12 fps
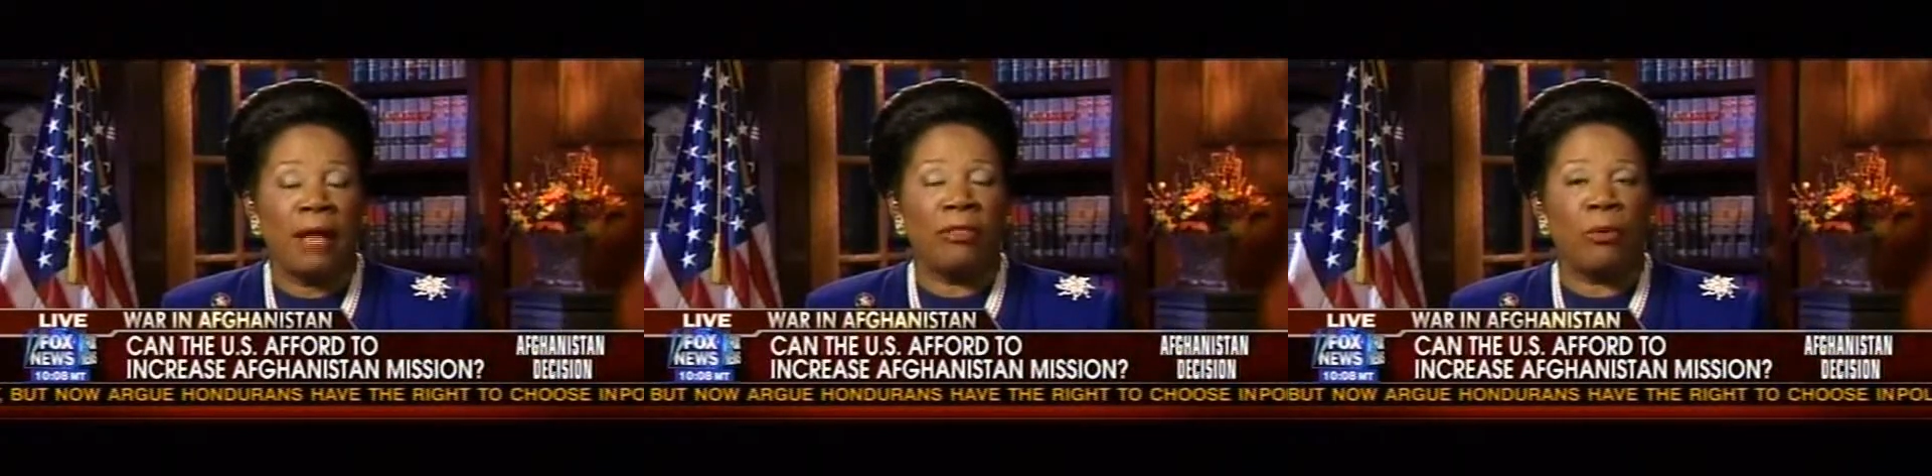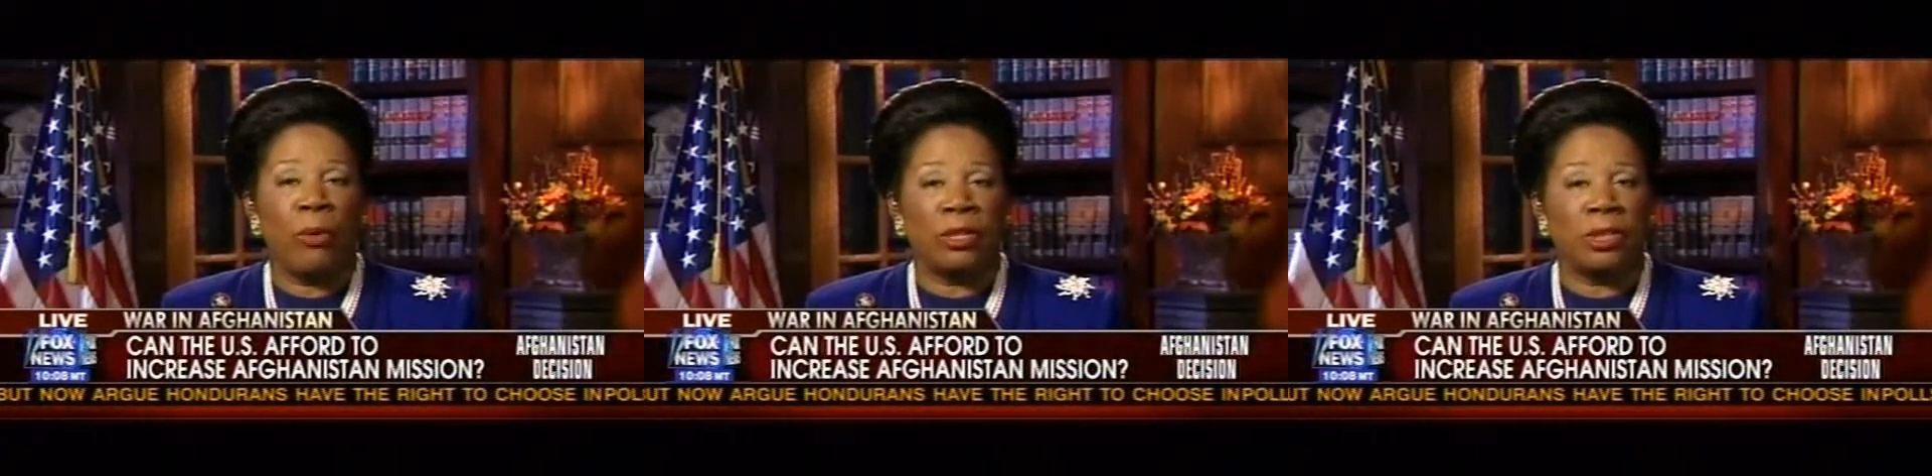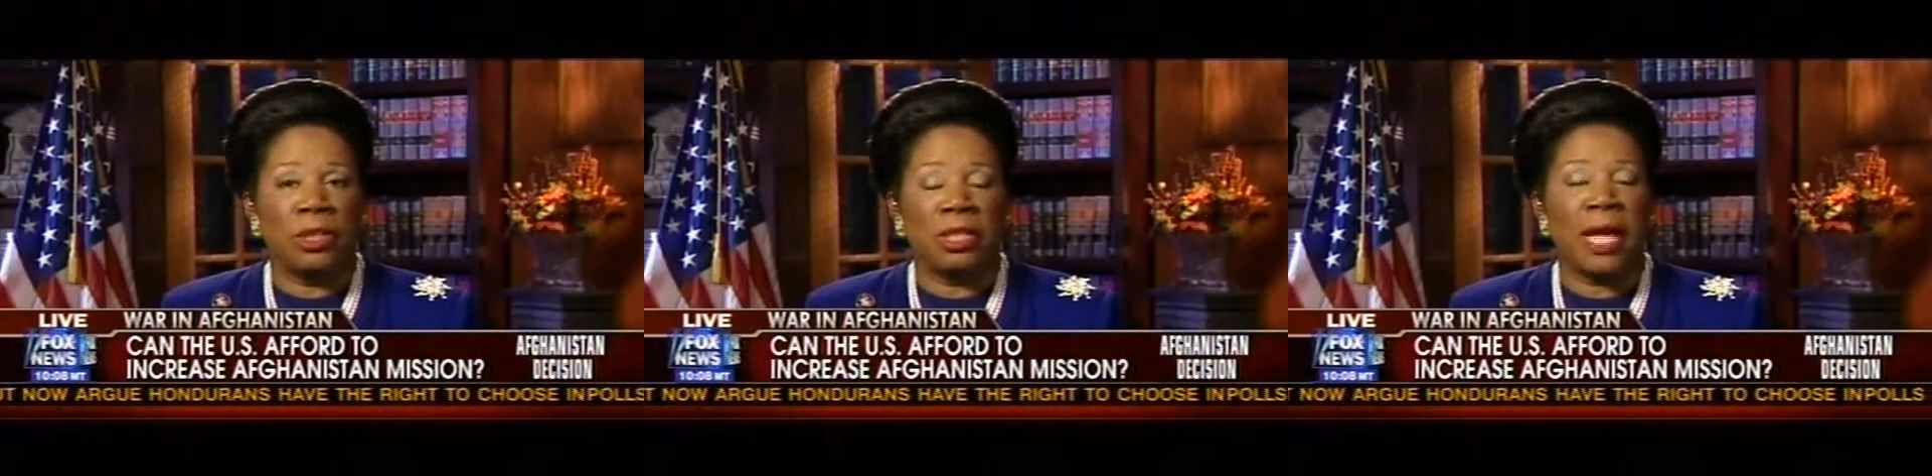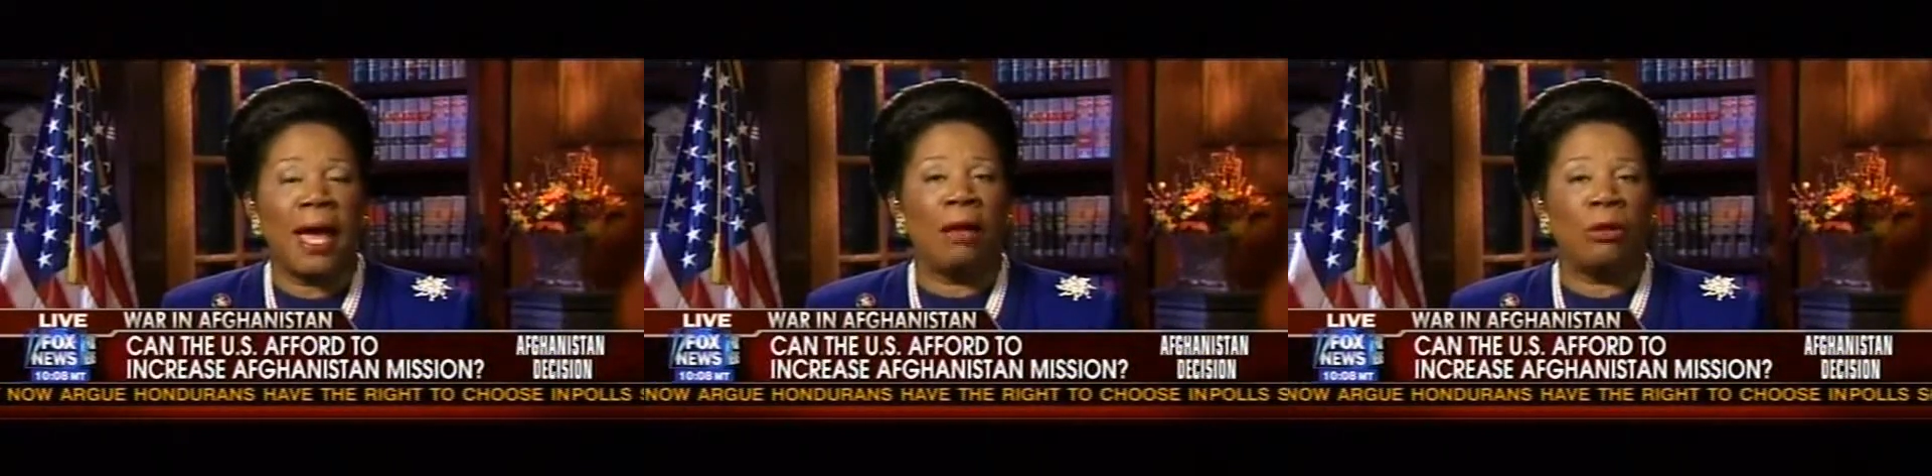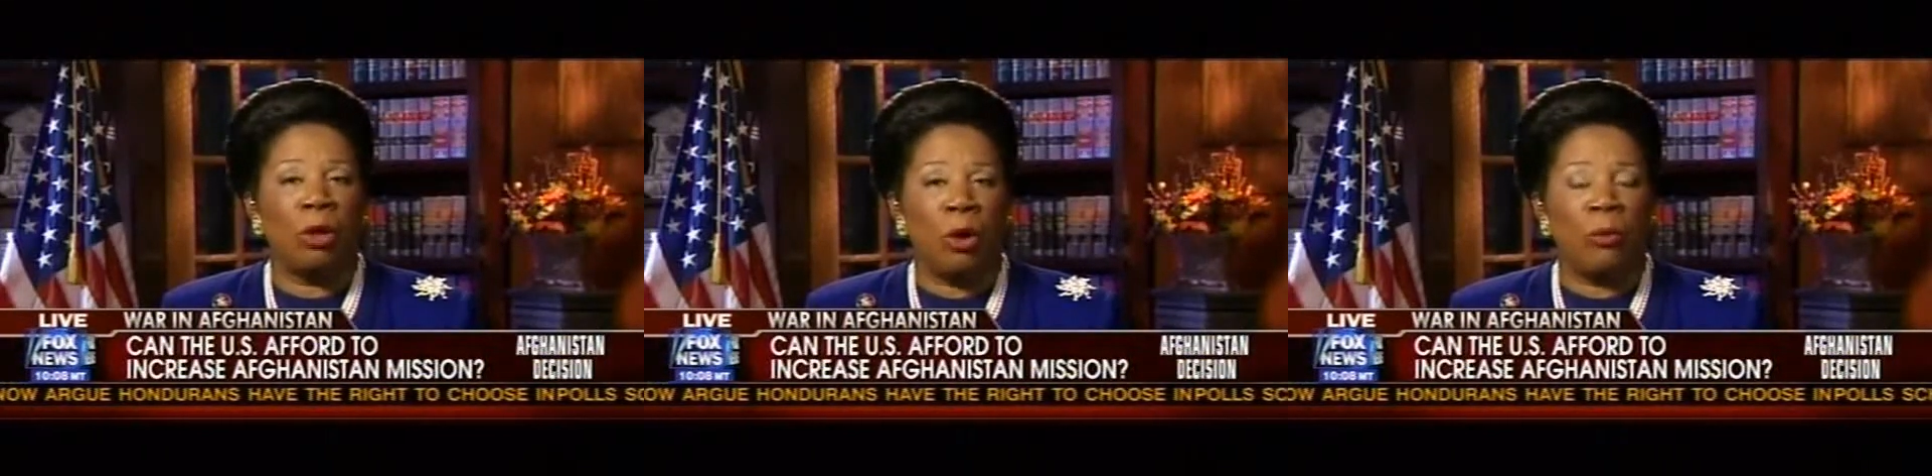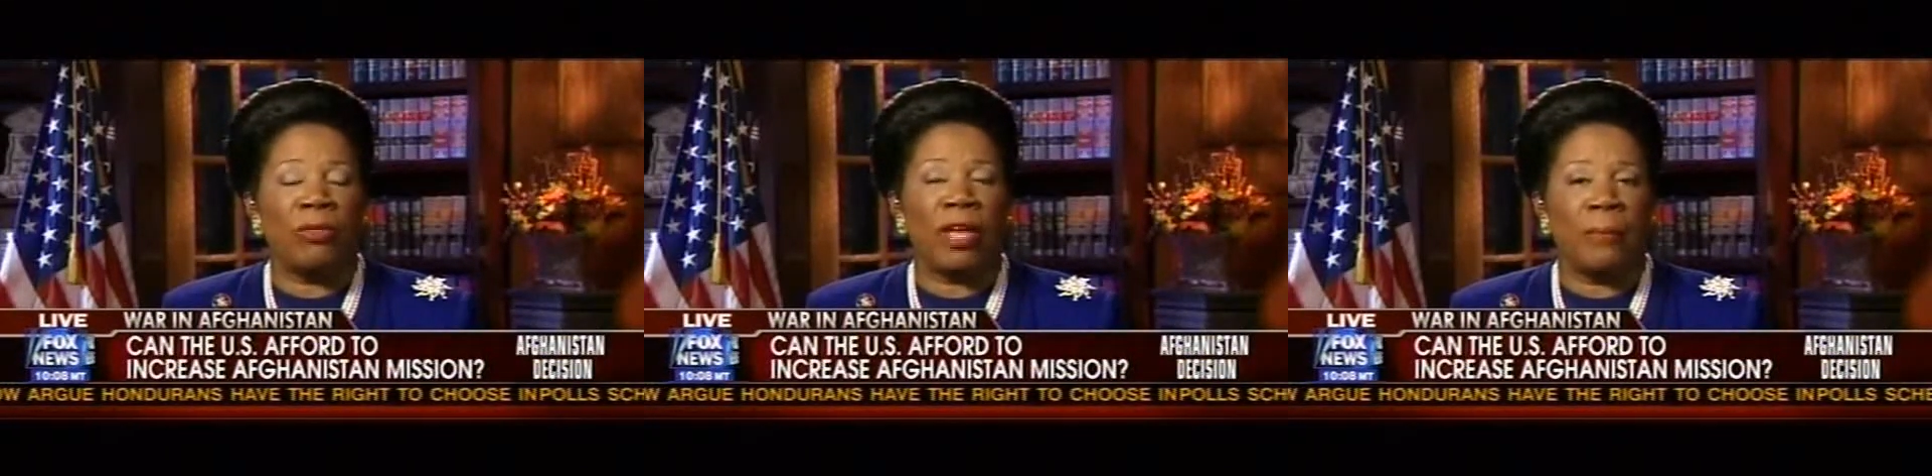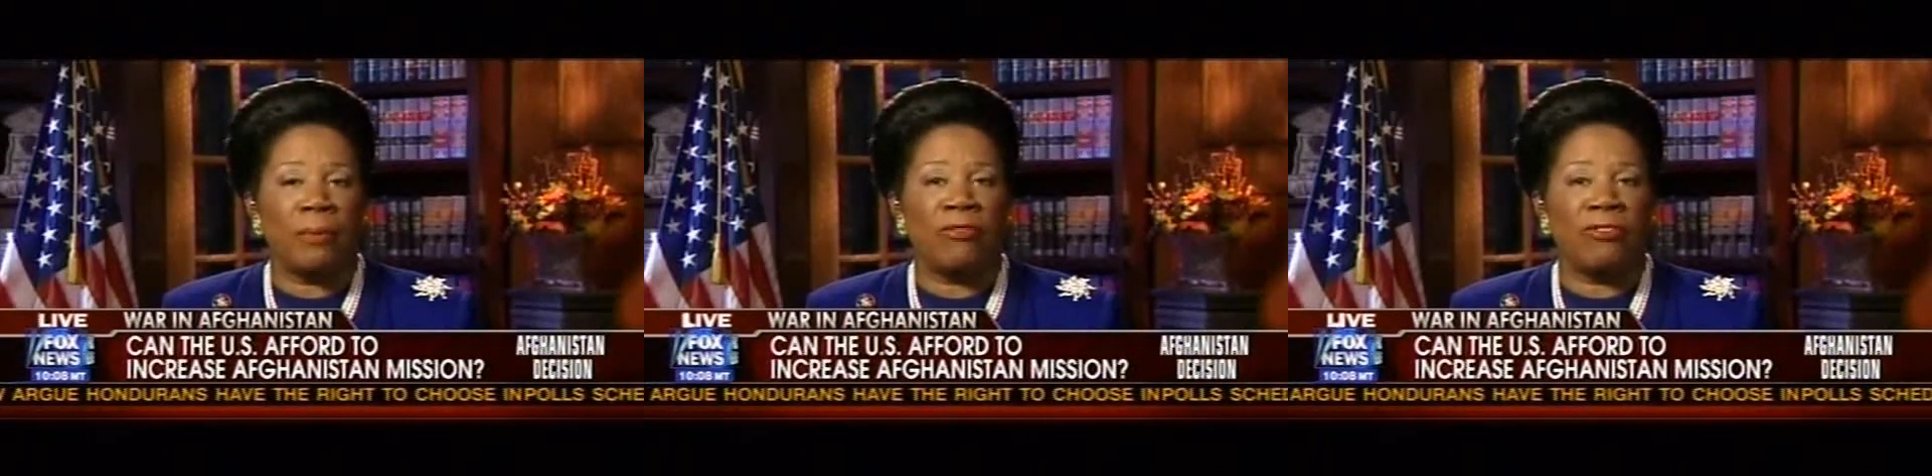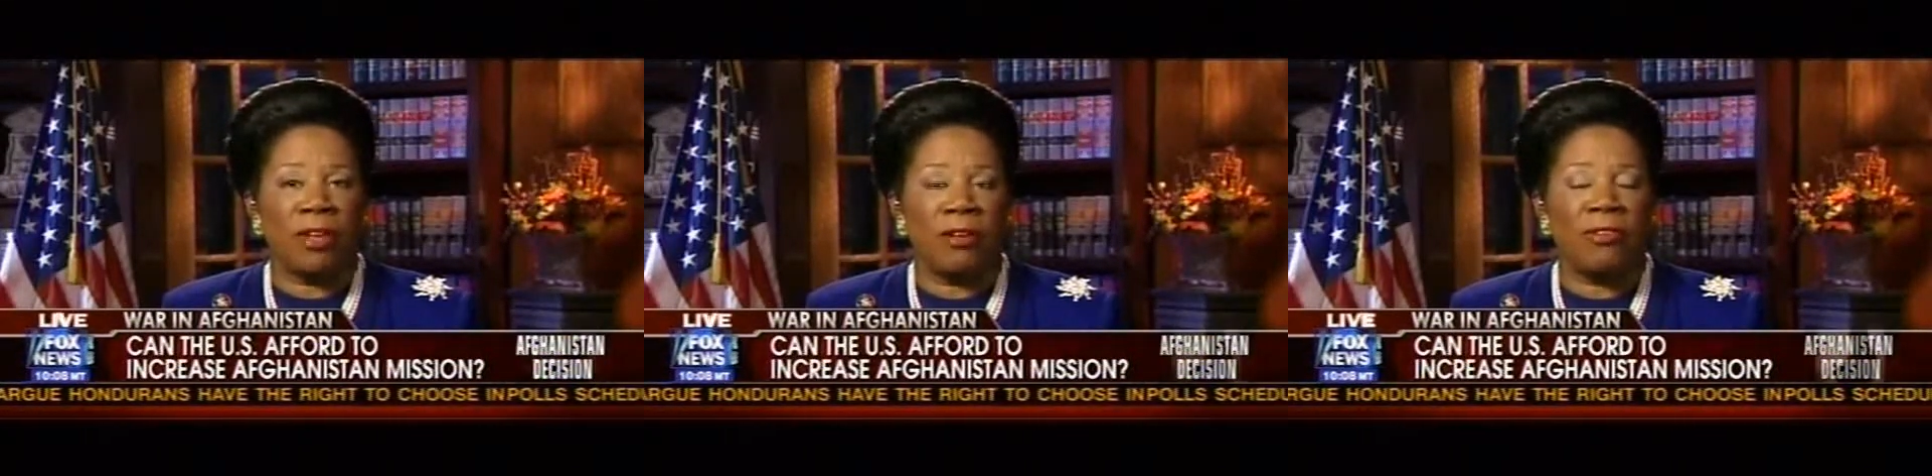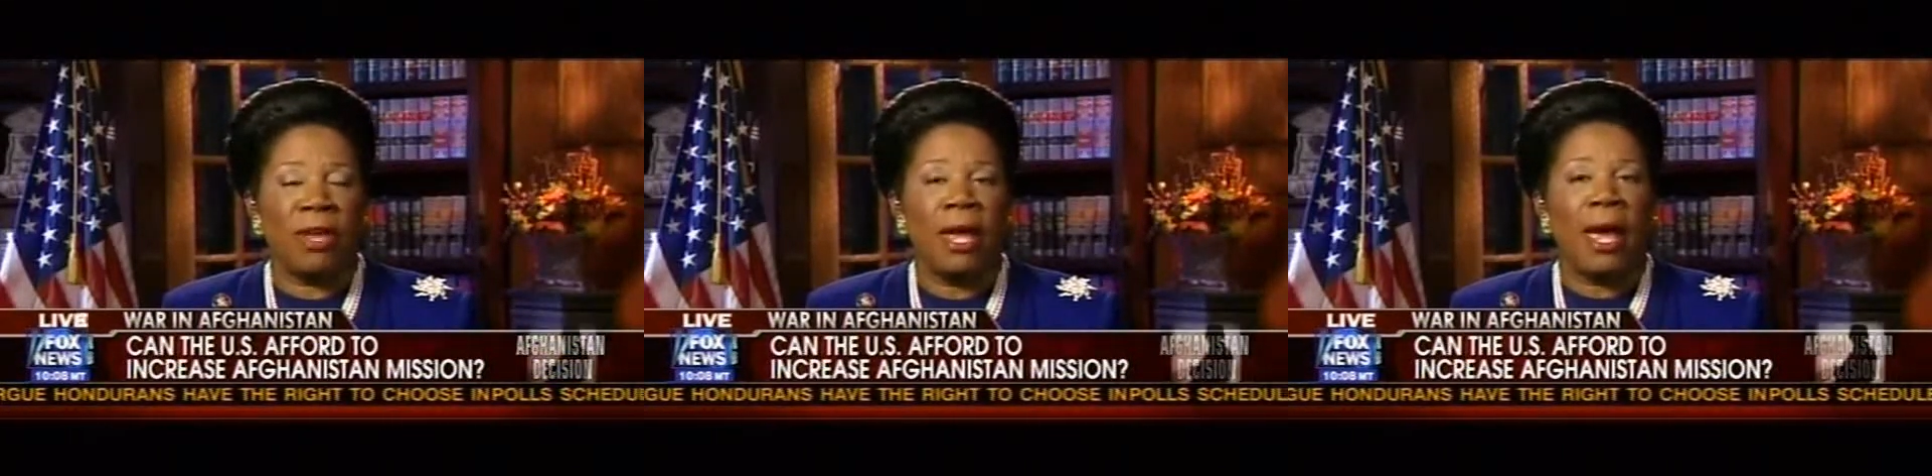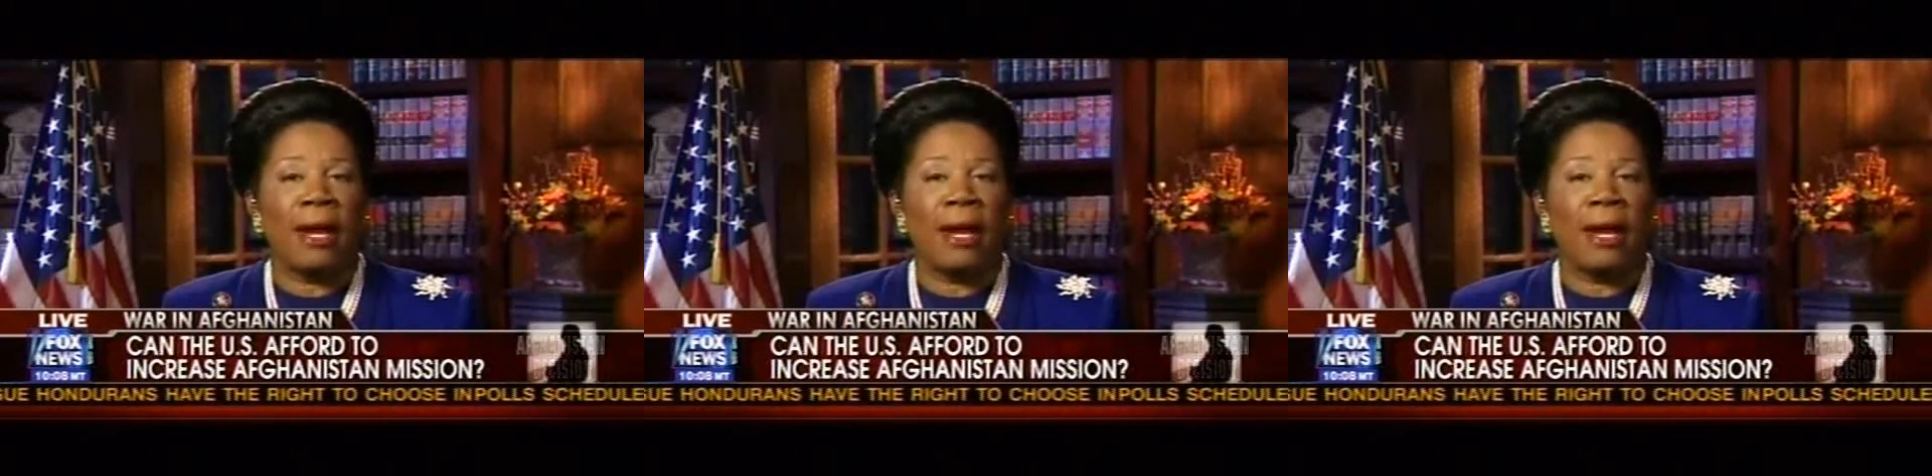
and the question is, how long will they persist,